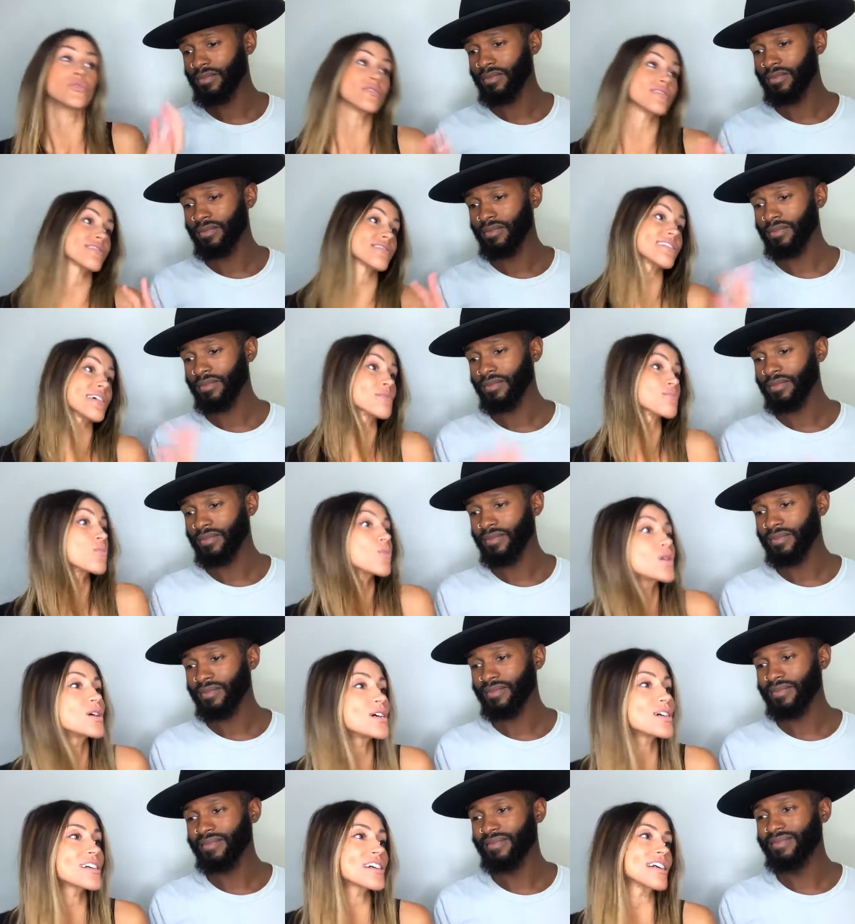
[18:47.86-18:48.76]
Speaker 1: do the same
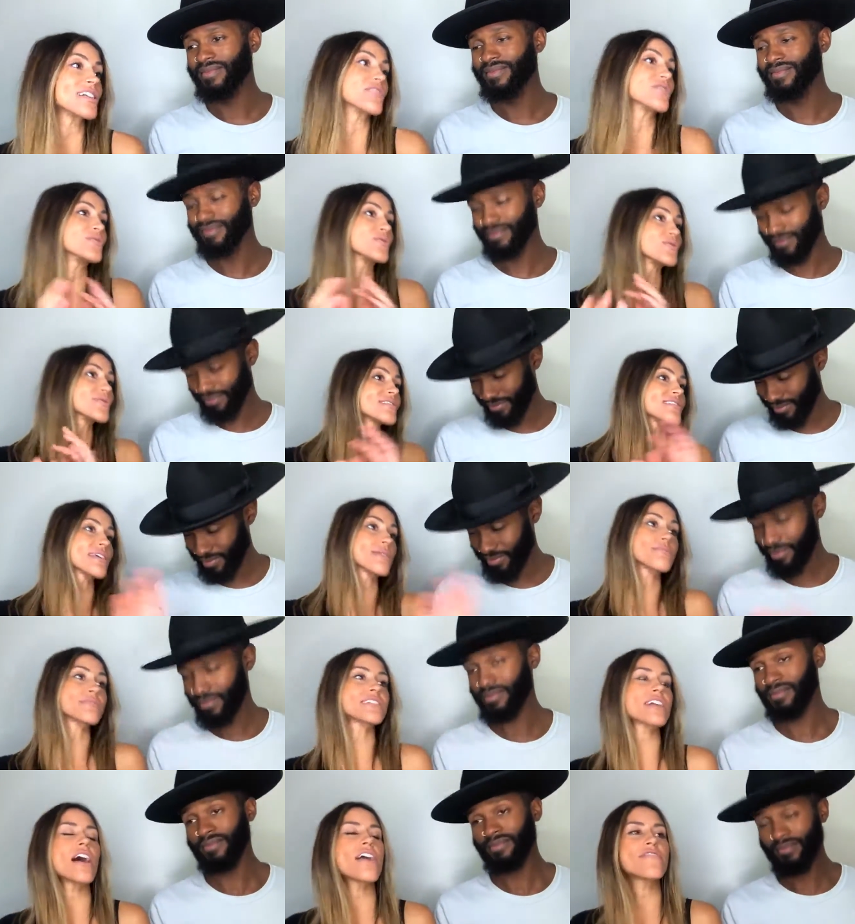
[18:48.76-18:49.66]
work and mm -hmm. you do mm-hmm. the
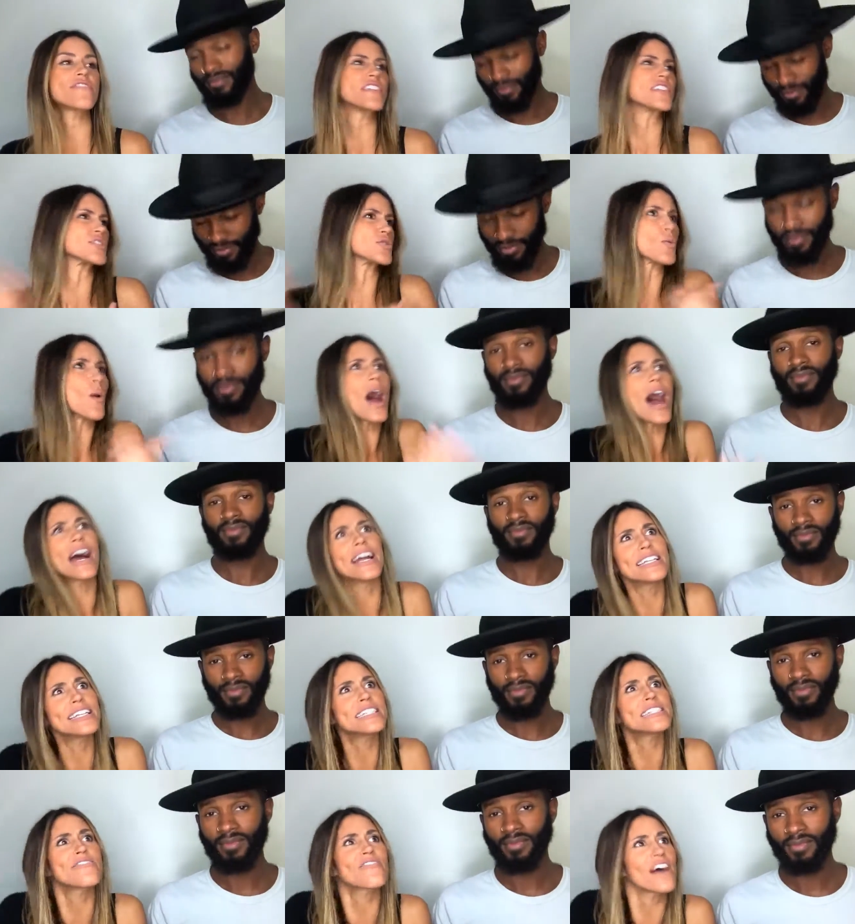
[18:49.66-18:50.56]
same stuff. And do I
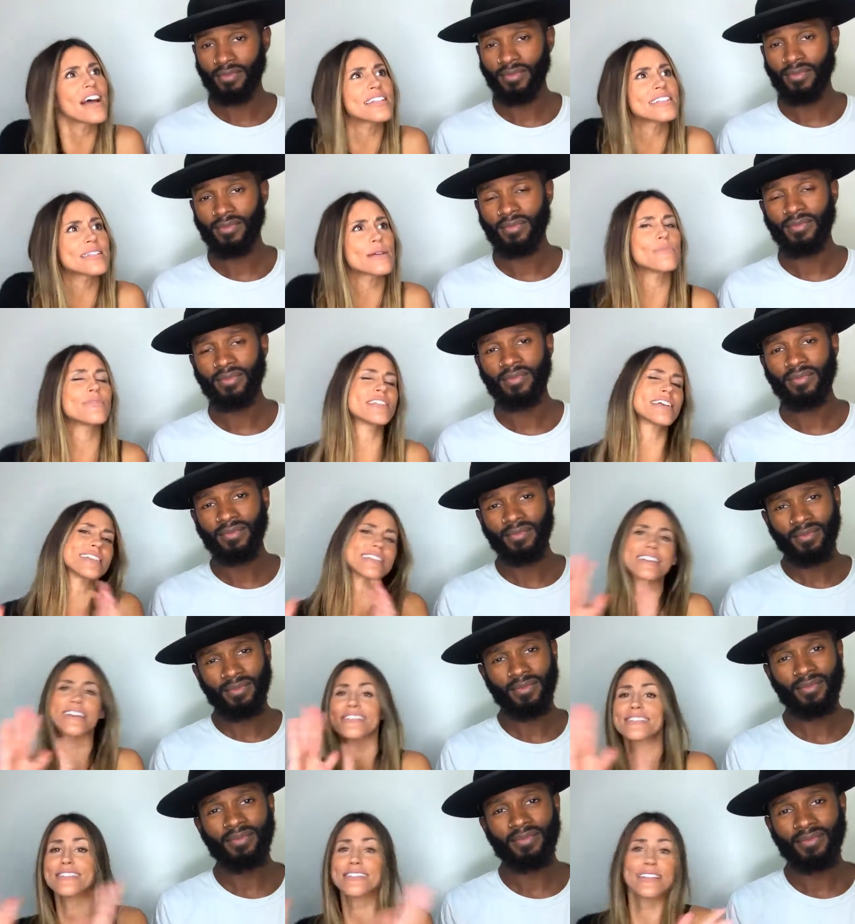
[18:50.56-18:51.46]
need to find someone that
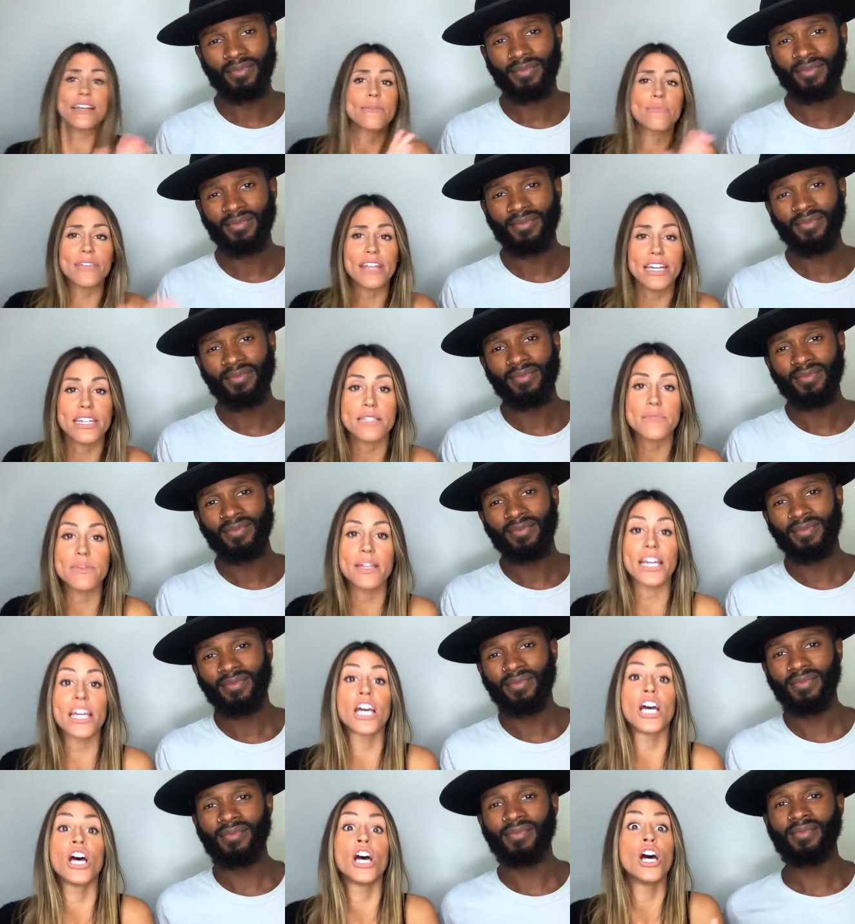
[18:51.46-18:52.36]
does the same thing as
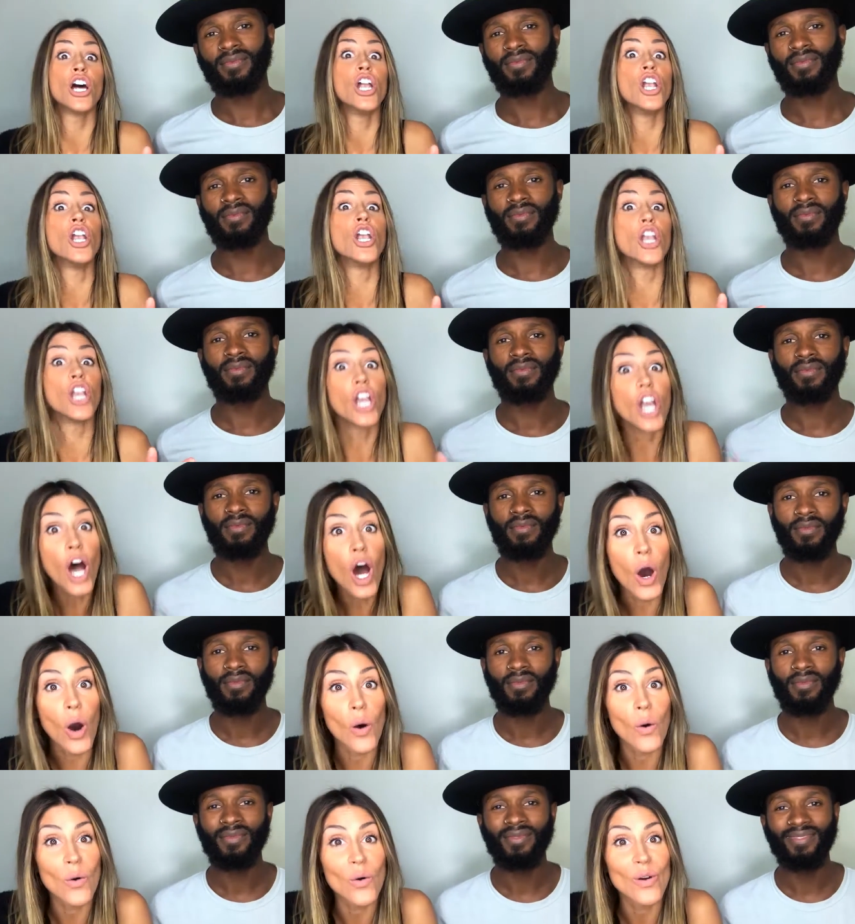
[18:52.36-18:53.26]
me? No.